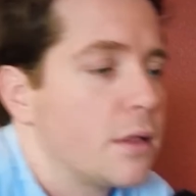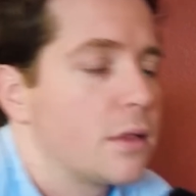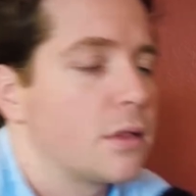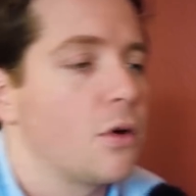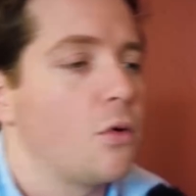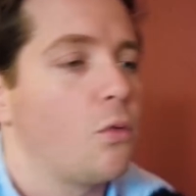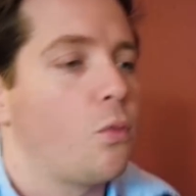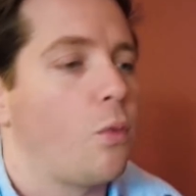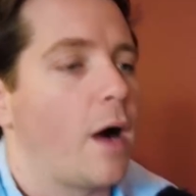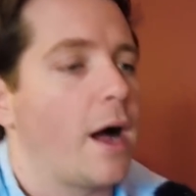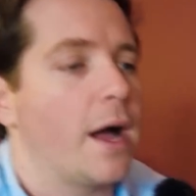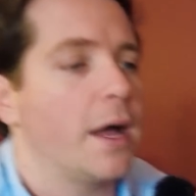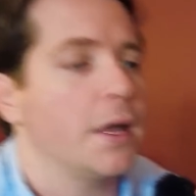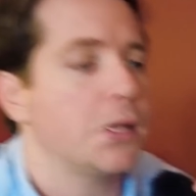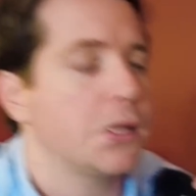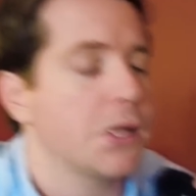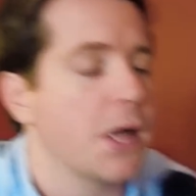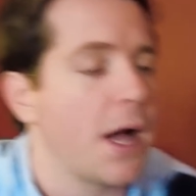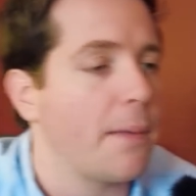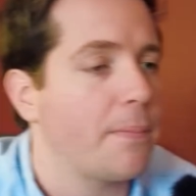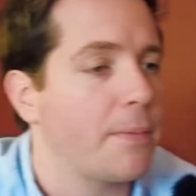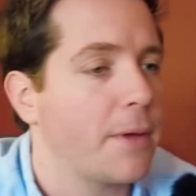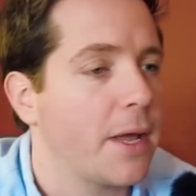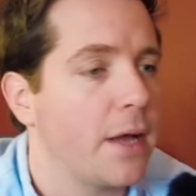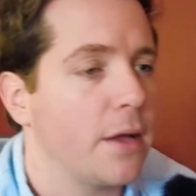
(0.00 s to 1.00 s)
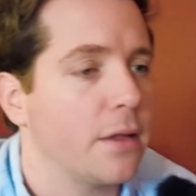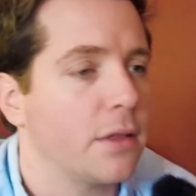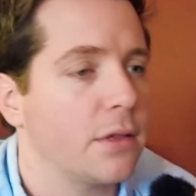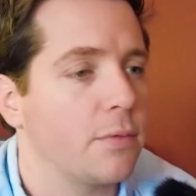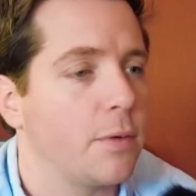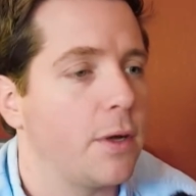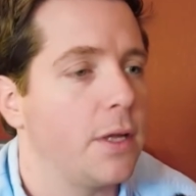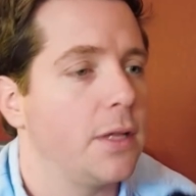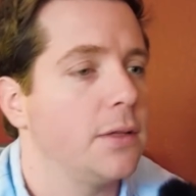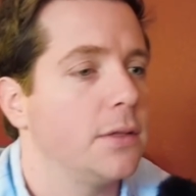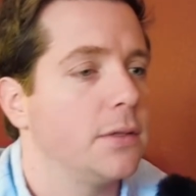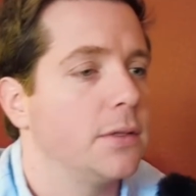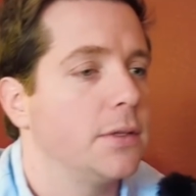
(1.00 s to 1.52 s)
So why Chopcast?
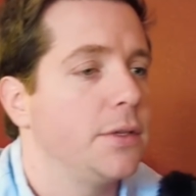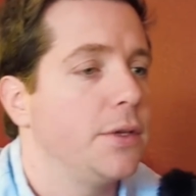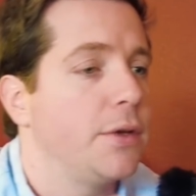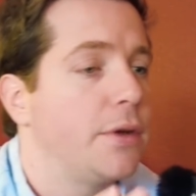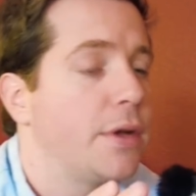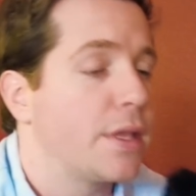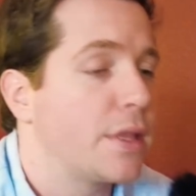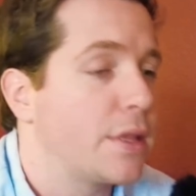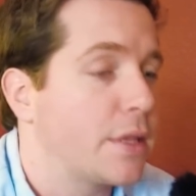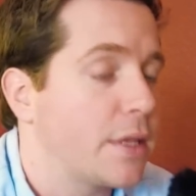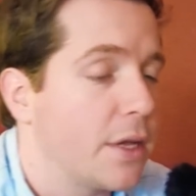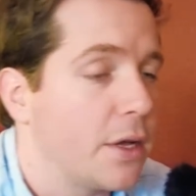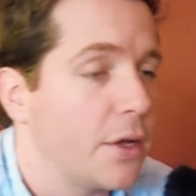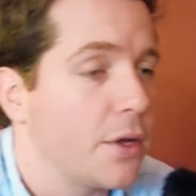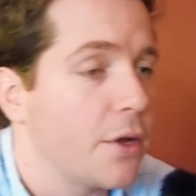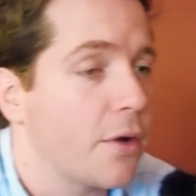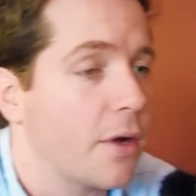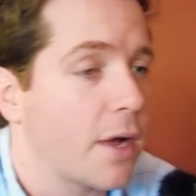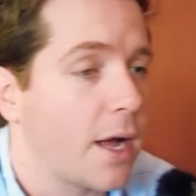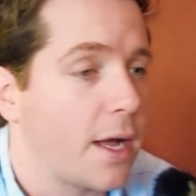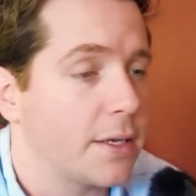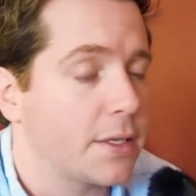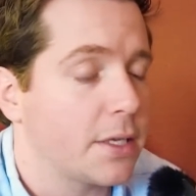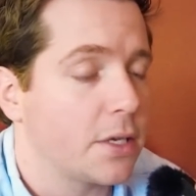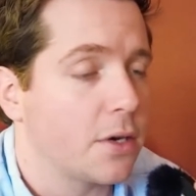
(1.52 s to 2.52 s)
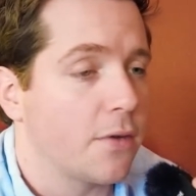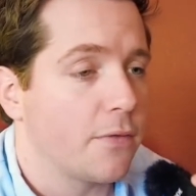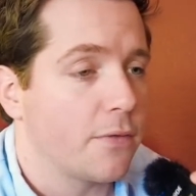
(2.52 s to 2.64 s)
Well, you can scale your content